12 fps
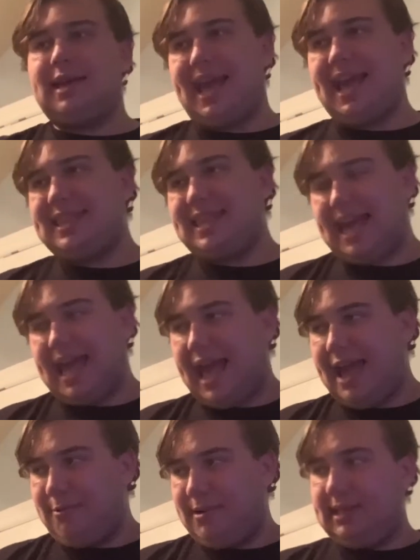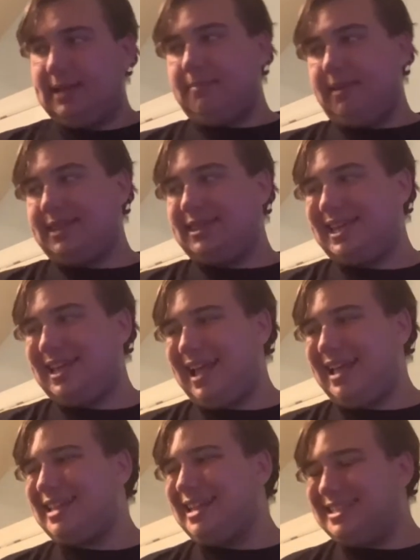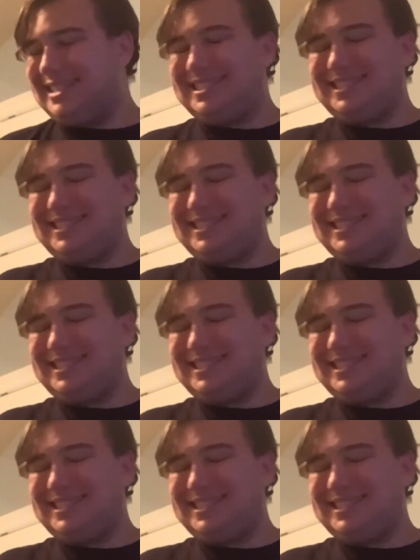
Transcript: And the, I will admit the it's